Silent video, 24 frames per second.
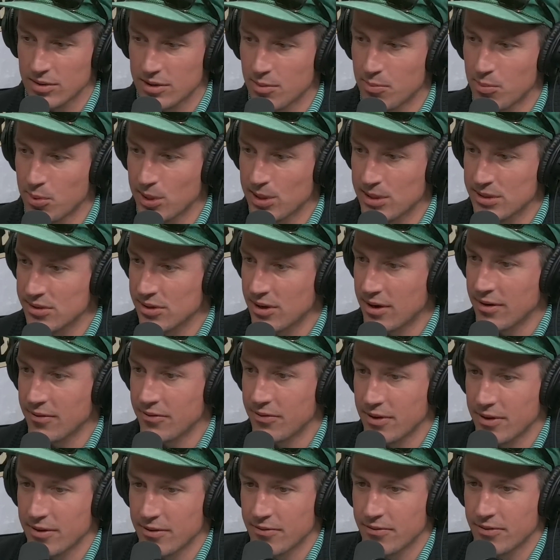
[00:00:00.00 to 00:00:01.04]
Kaprizov
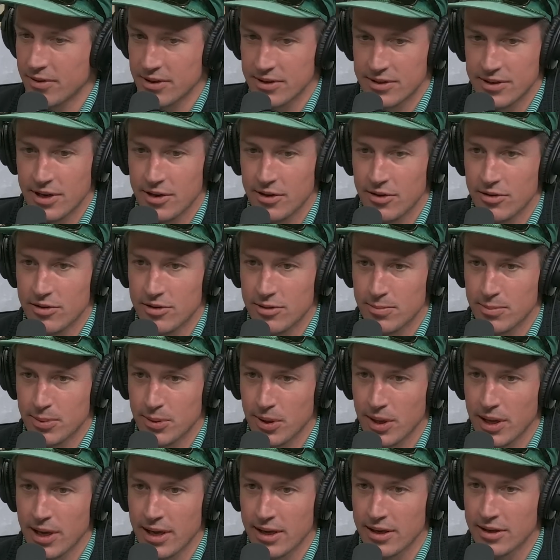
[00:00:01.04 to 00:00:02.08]
have continued to
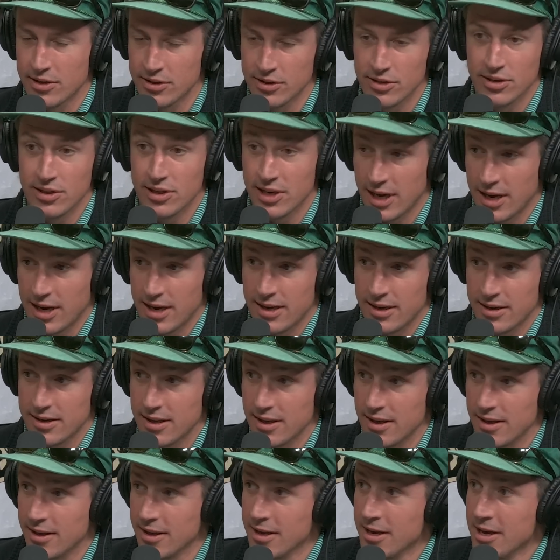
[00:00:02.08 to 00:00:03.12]
play good
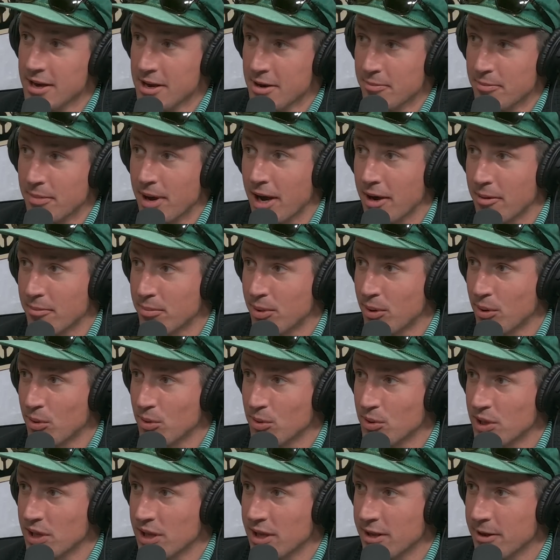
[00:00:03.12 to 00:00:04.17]
hockey. Matt
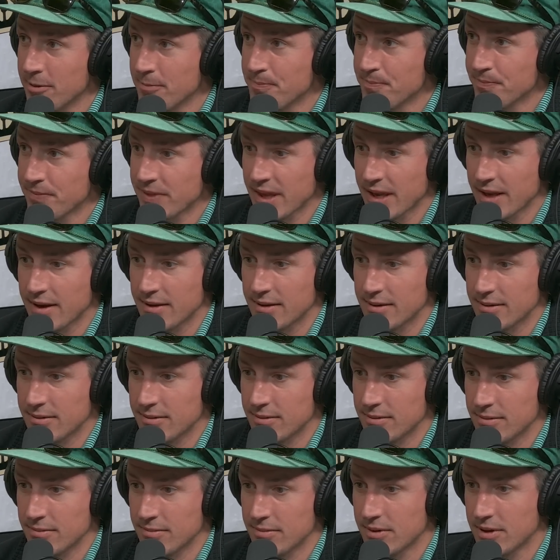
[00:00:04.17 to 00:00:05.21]
Boldy,
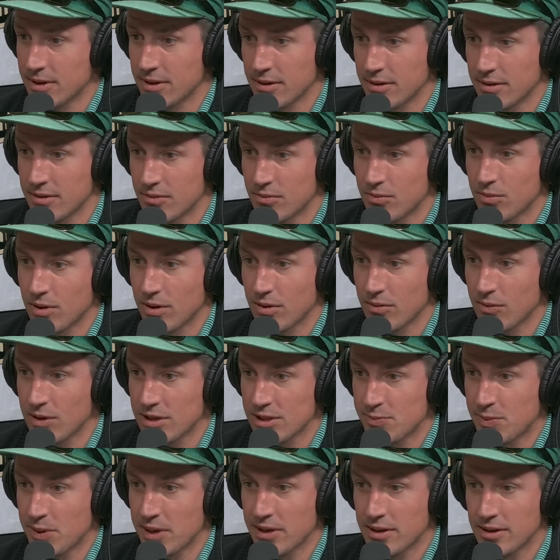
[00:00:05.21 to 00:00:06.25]
the runway's
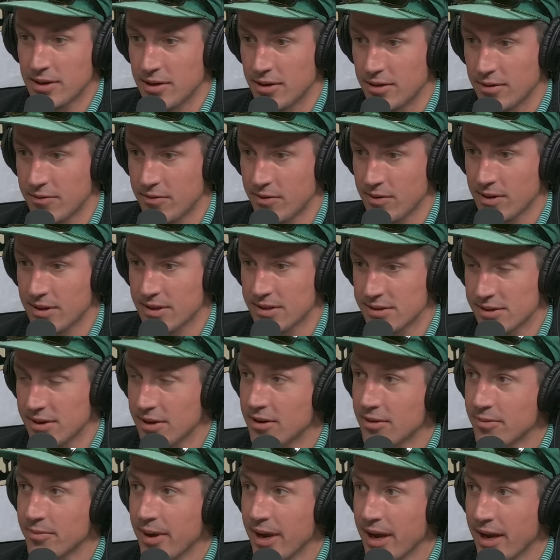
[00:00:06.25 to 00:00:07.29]
been cleared for this
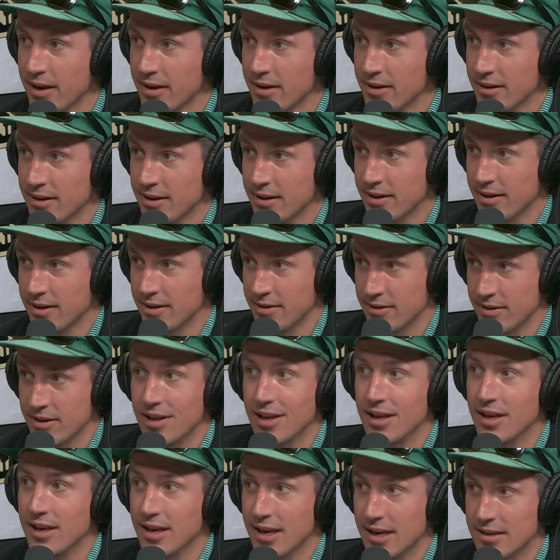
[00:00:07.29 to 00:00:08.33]
young man, and
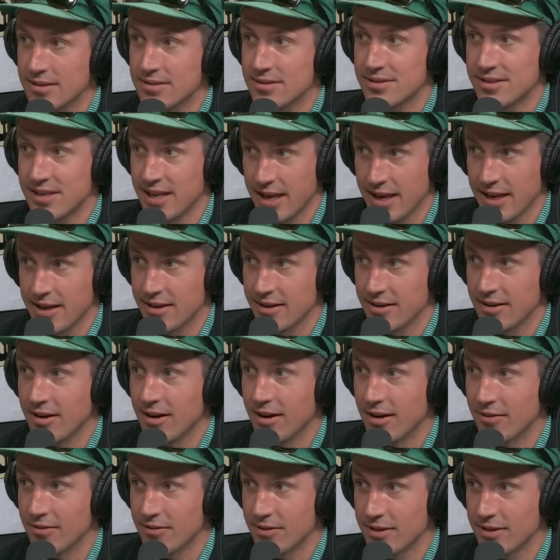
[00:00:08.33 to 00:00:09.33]
he has taken off.